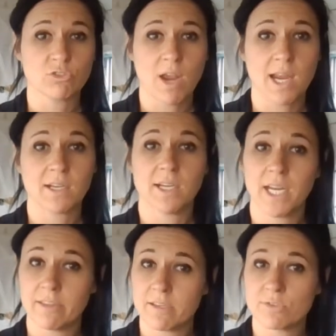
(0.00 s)
dryer
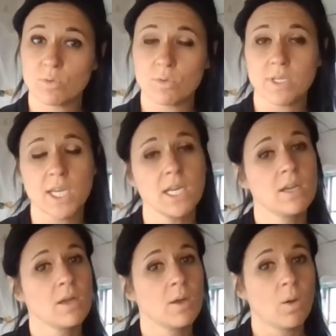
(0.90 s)
in the schoolie
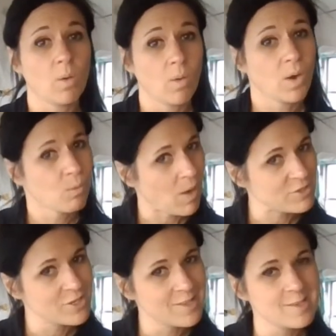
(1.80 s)
or
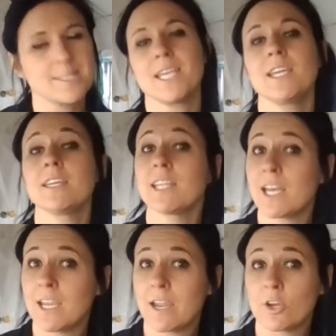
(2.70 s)
washing in the sink and
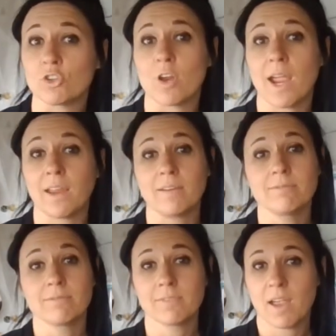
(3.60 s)
letting air dry?
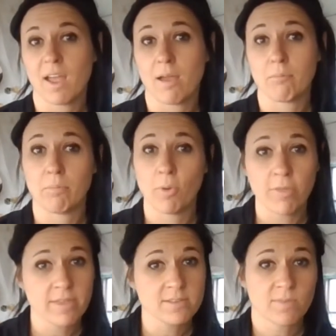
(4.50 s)
Both
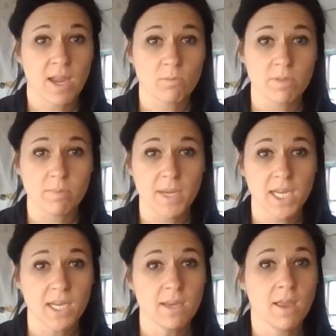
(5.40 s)
is is fine with
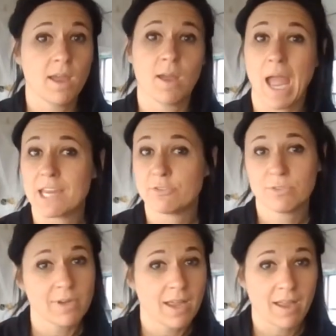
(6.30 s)
me. I
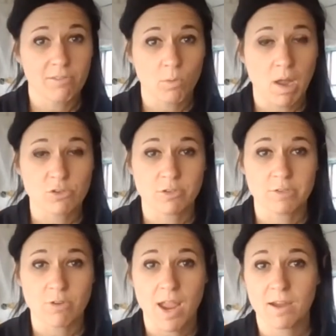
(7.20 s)
do not have a washer
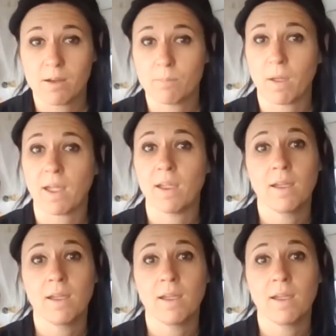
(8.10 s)
and dryer, but